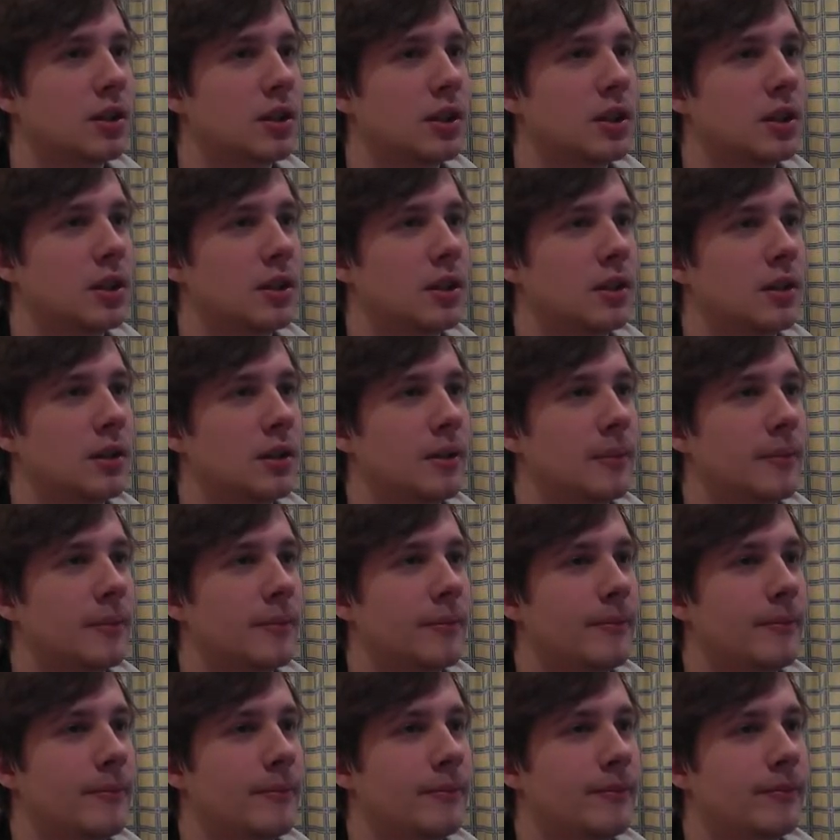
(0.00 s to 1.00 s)

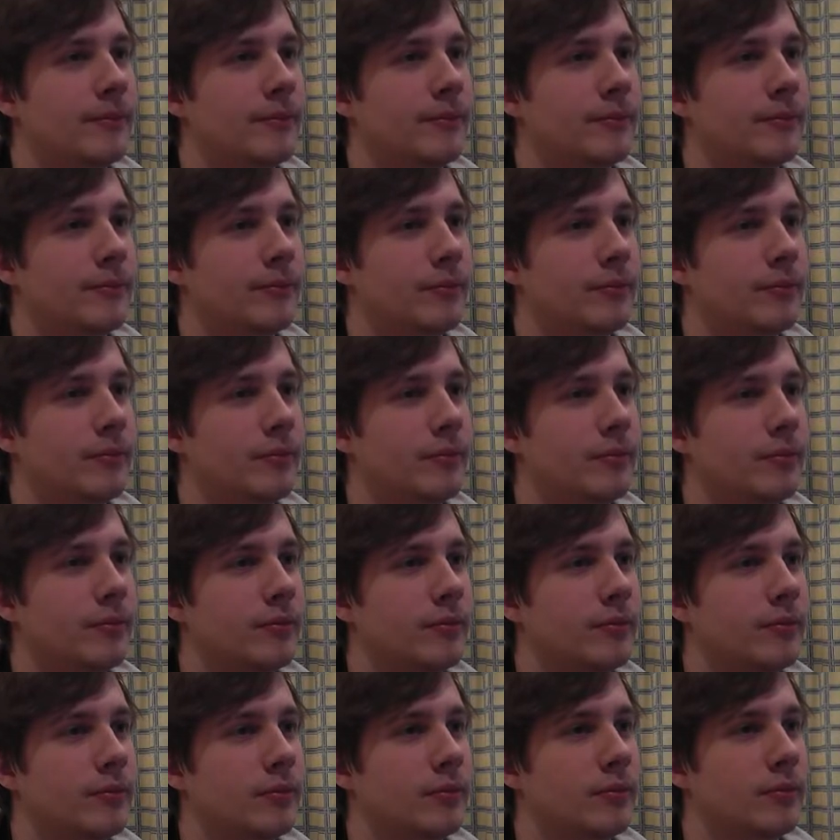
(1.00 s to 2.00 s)

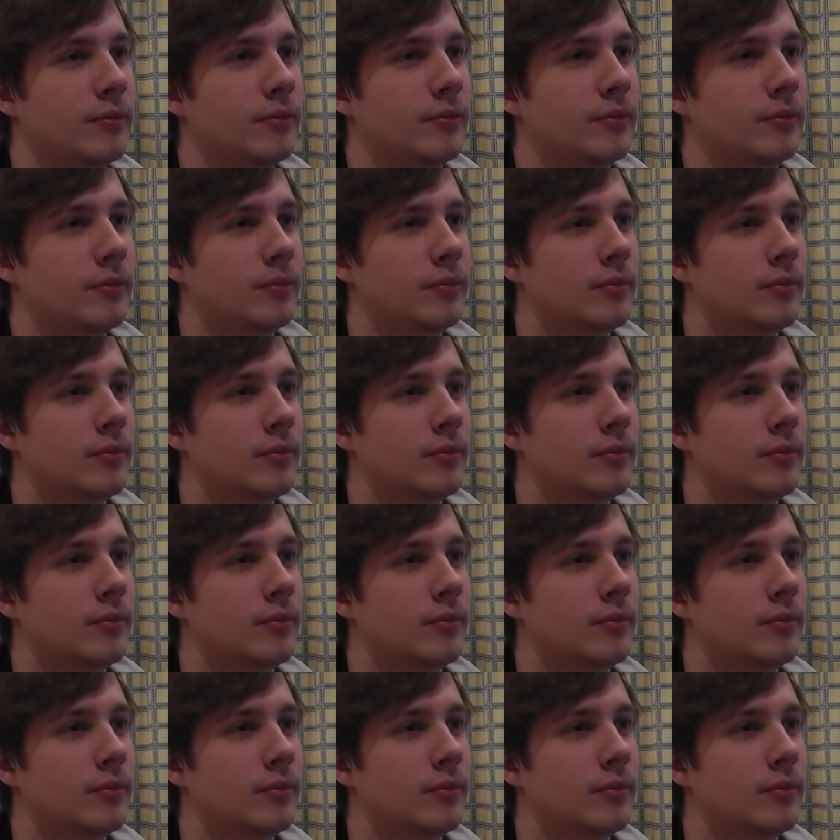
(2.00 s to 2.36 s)
(no one is talking)